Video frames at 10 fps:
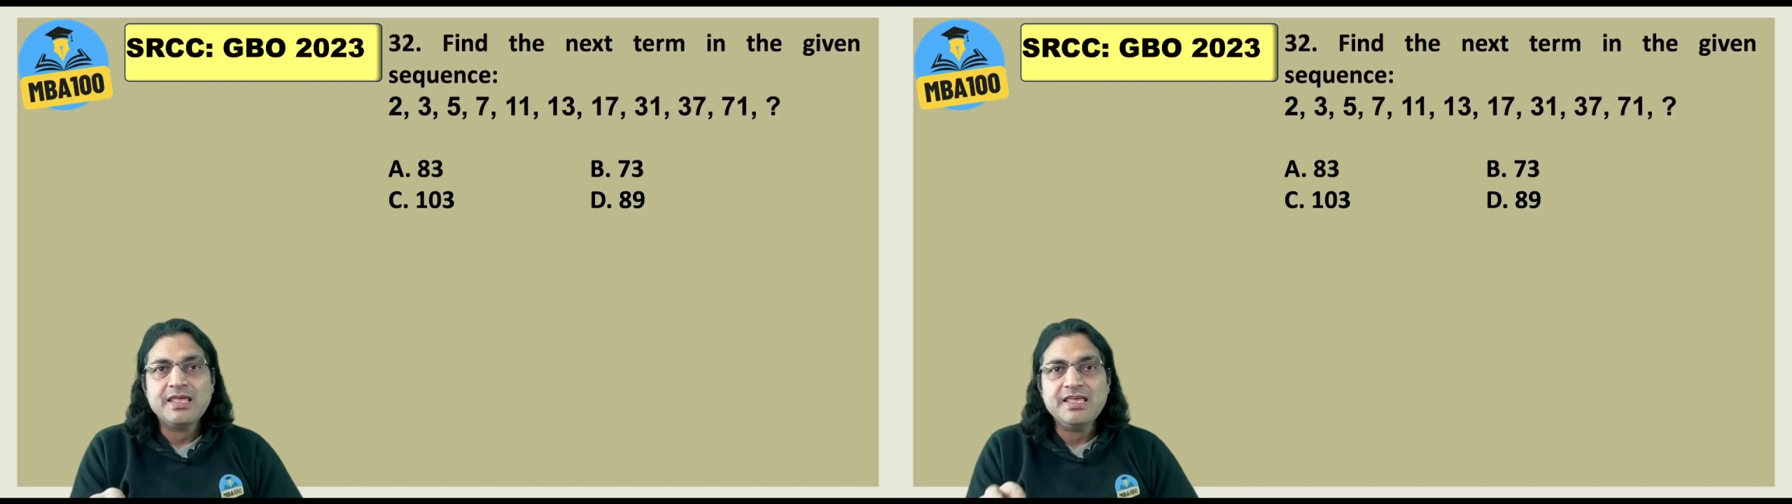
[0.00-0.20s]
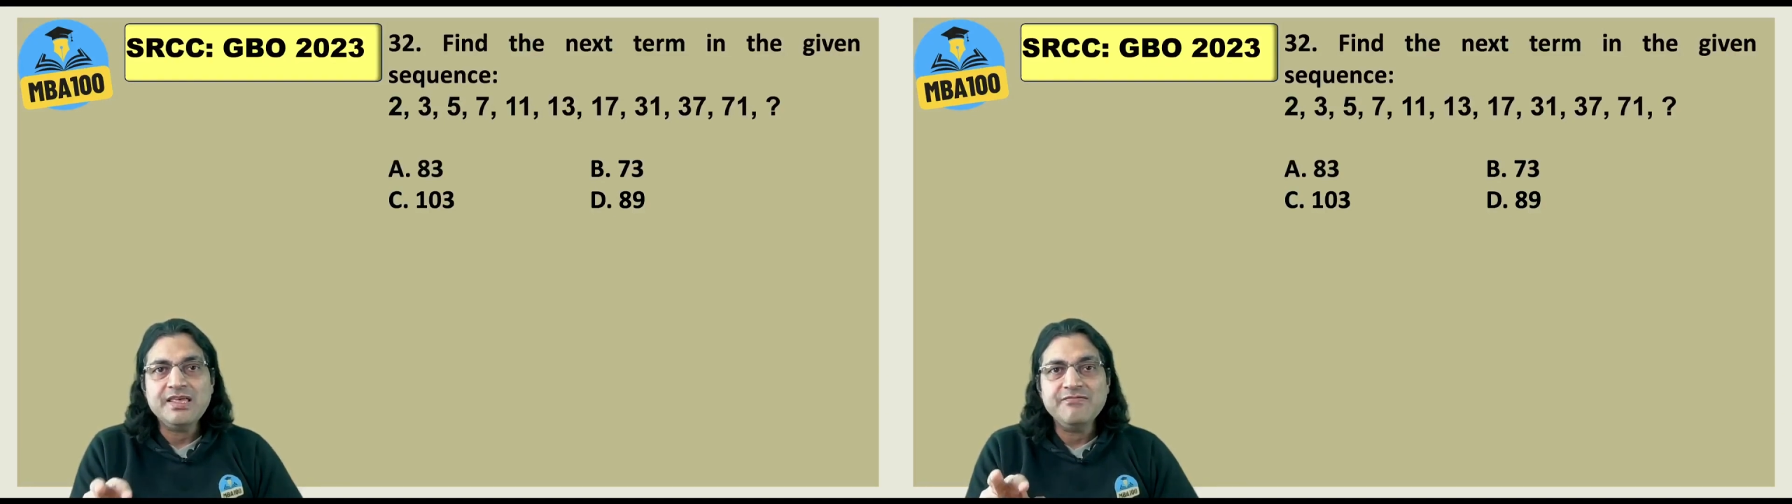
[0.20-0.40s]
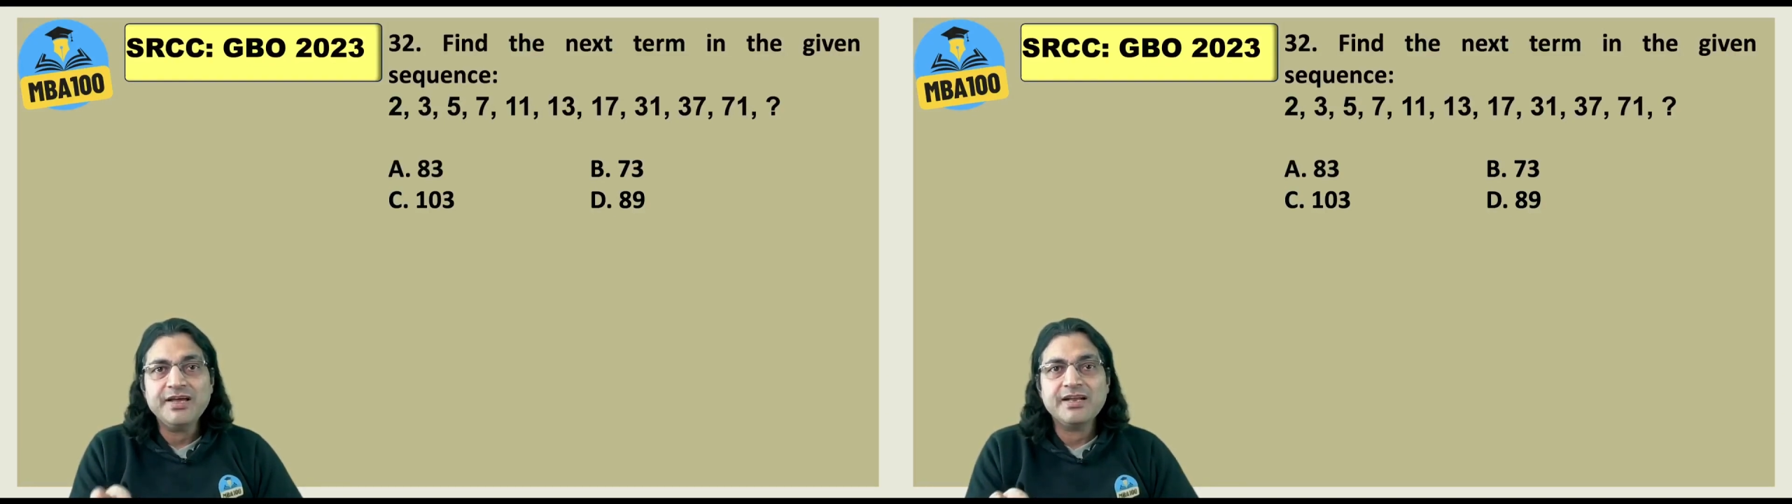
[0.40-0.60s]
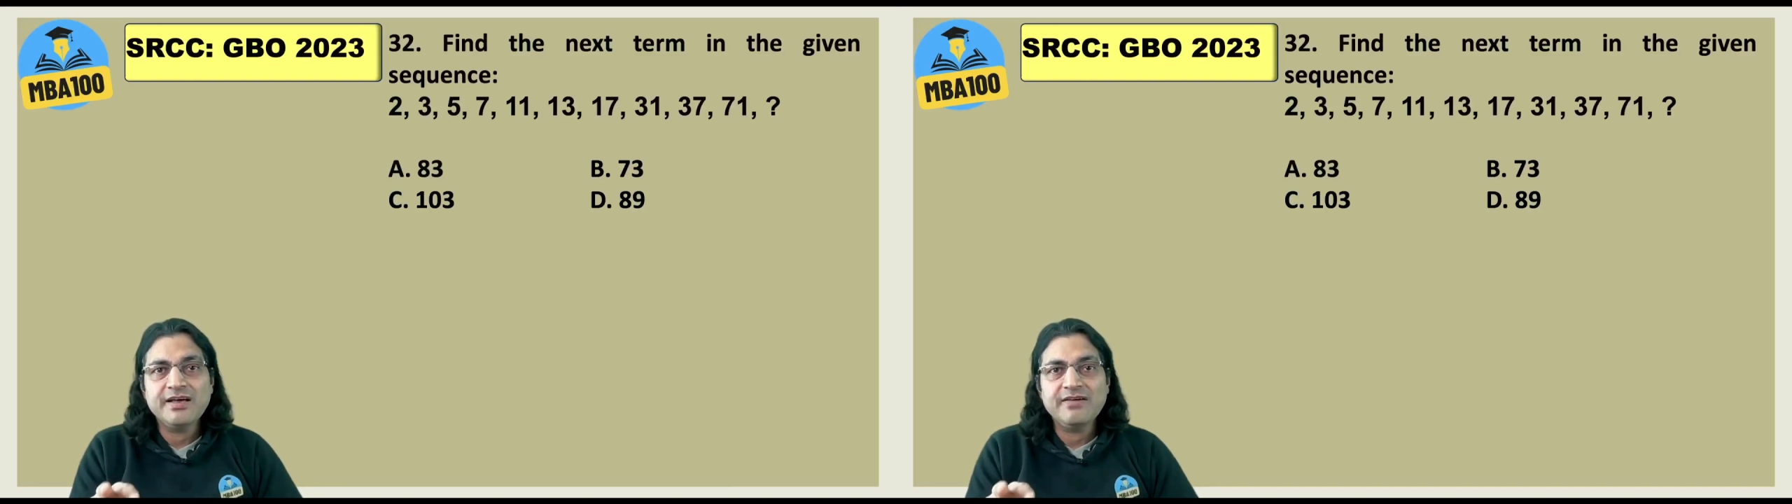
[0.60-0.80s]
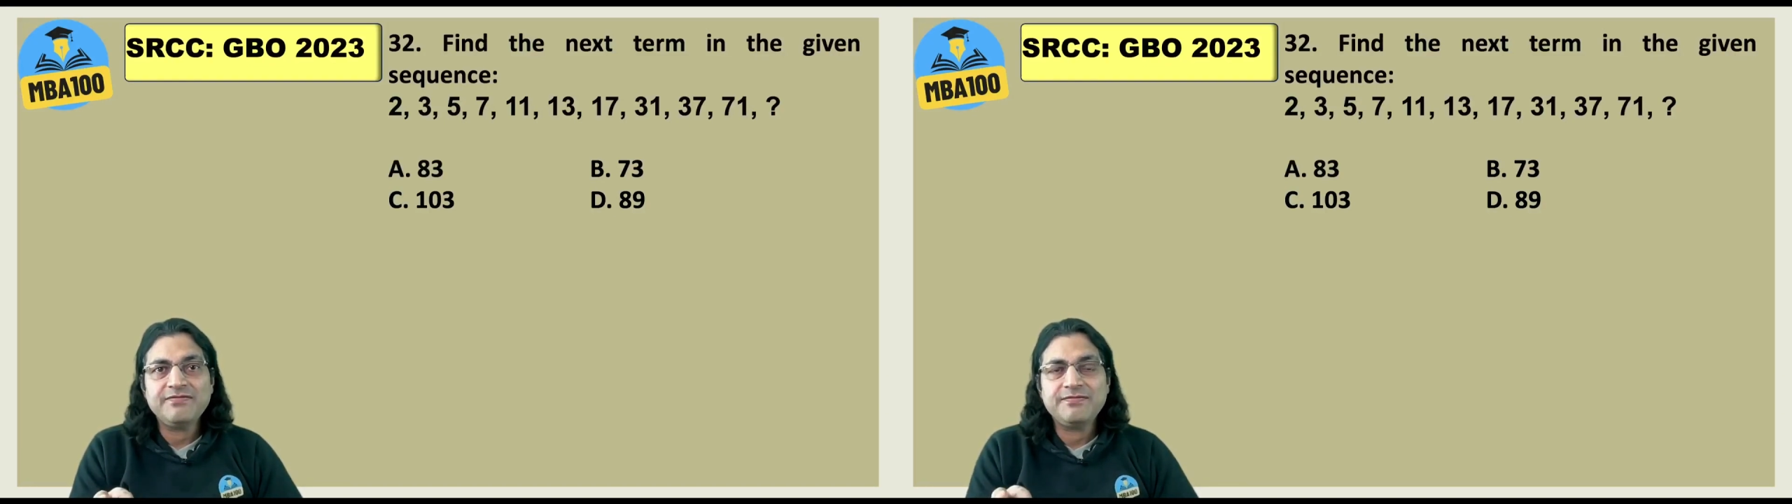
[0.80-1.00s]
even
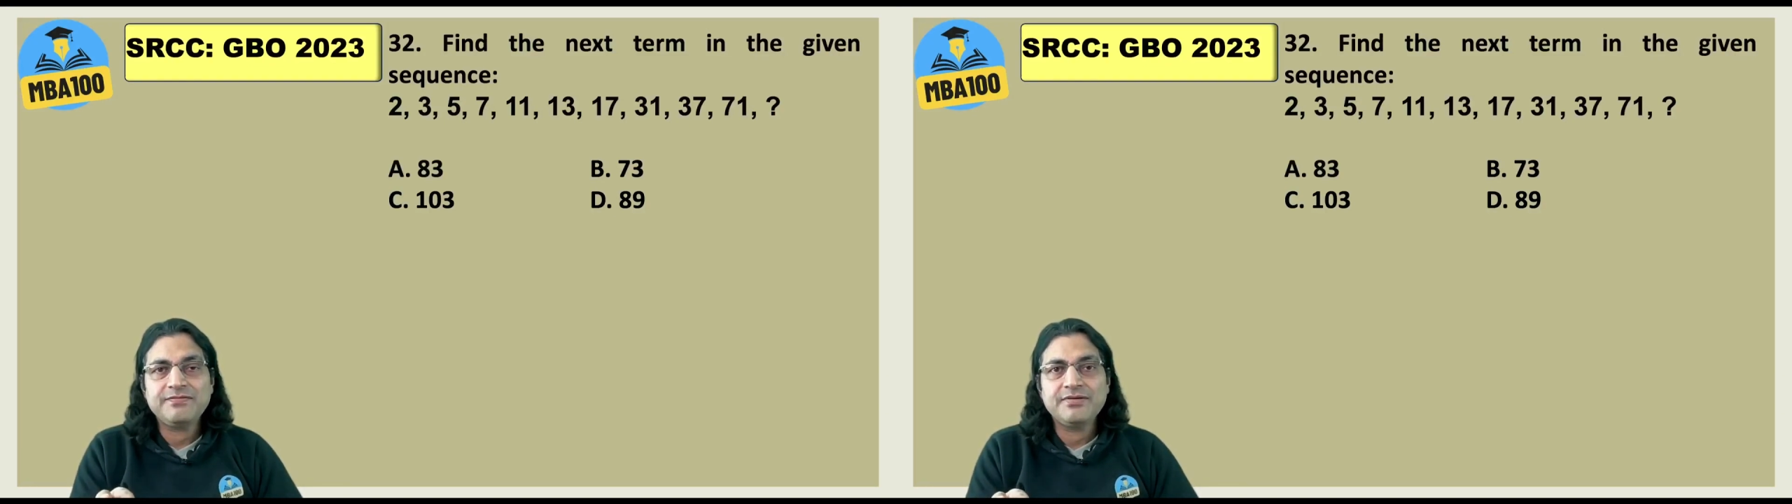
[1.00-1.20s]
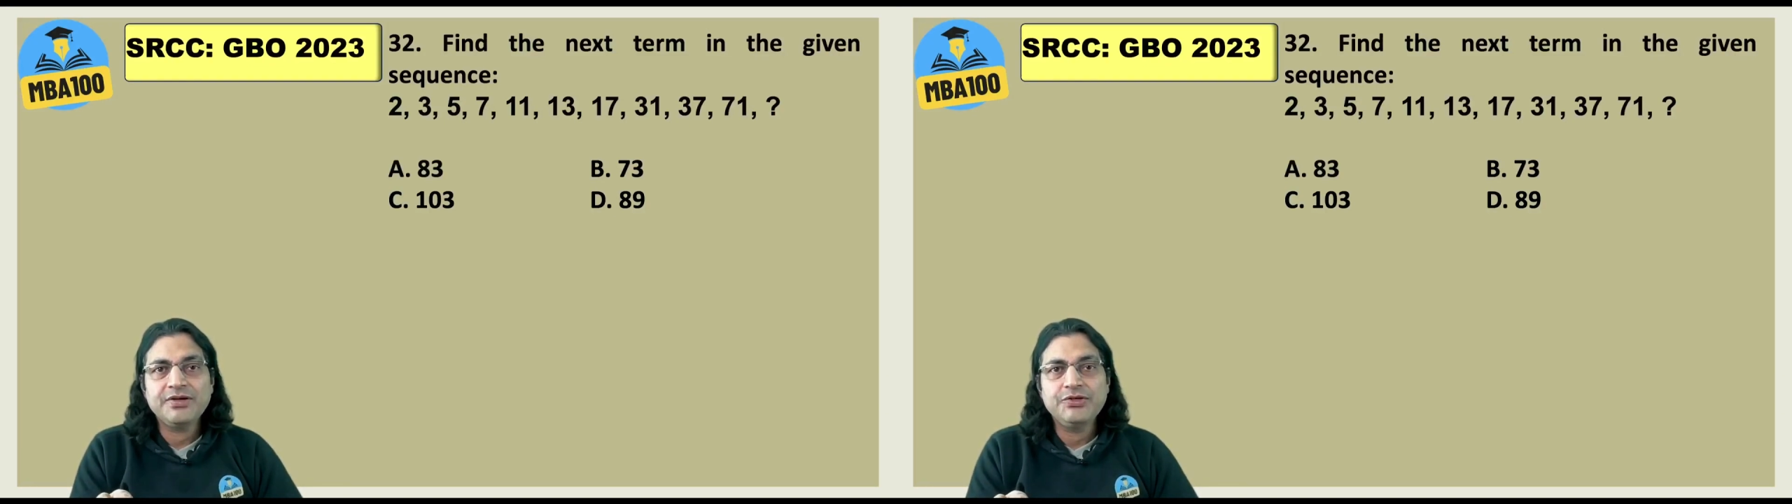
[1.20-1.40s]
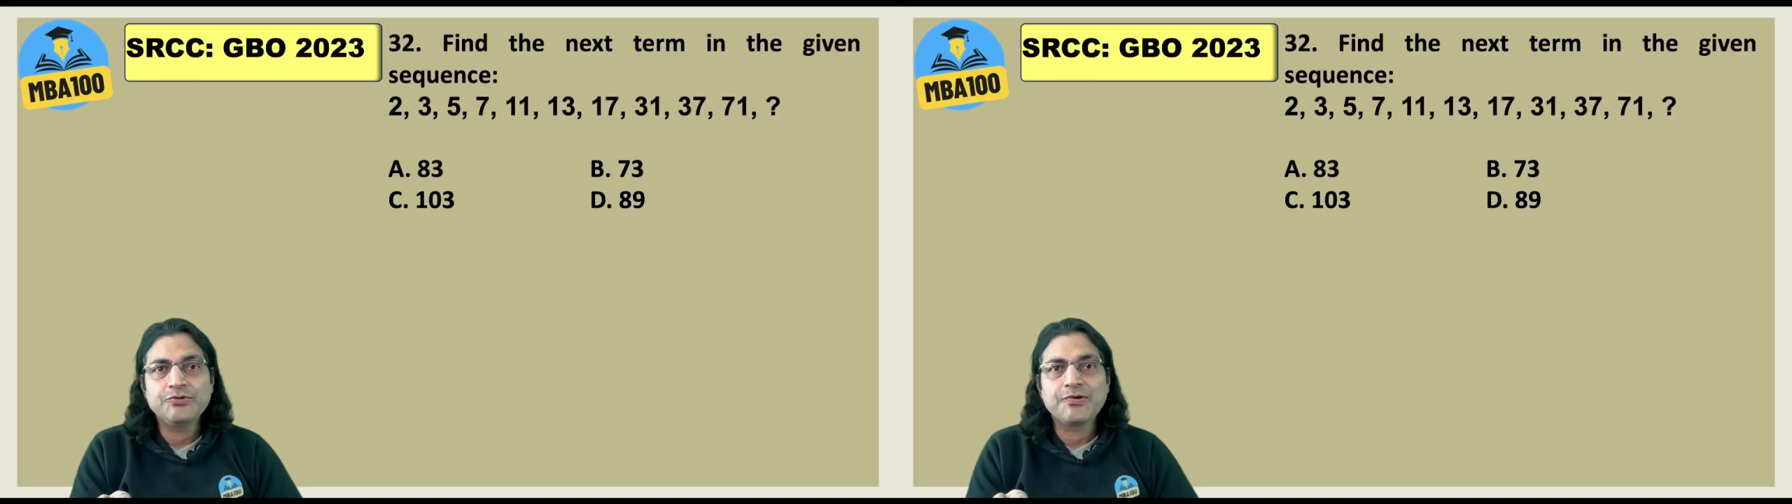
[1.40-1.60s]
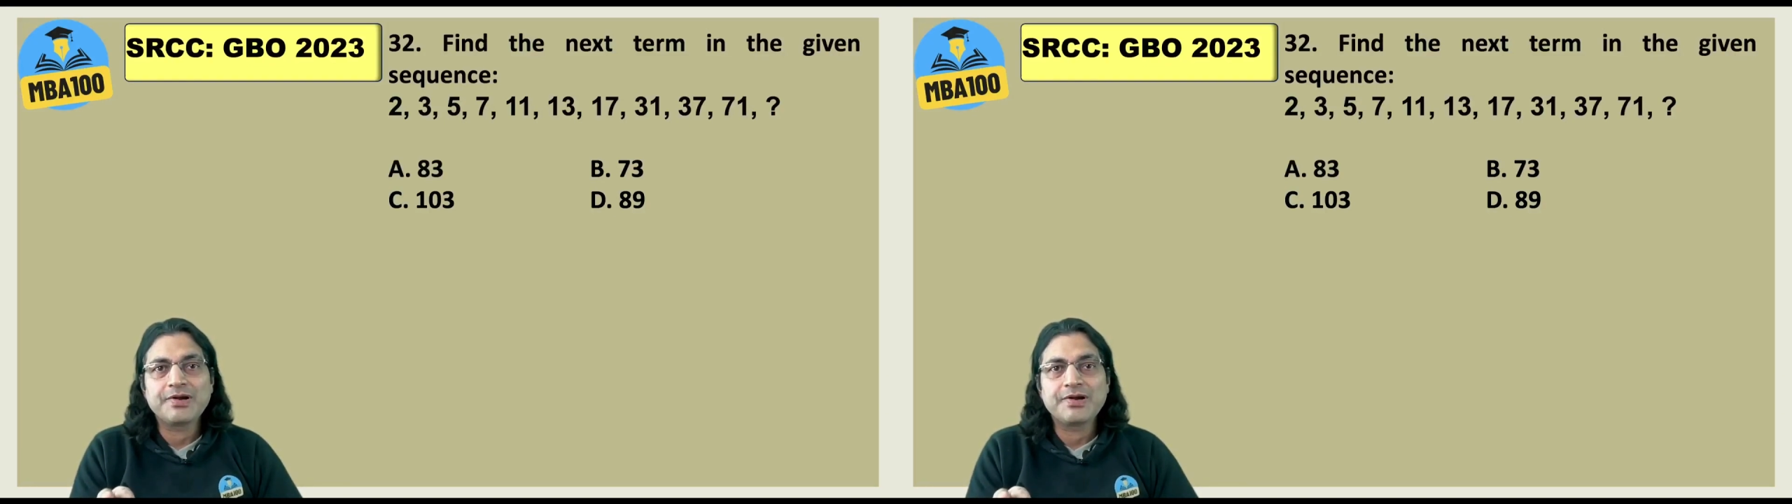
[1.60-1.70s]
if you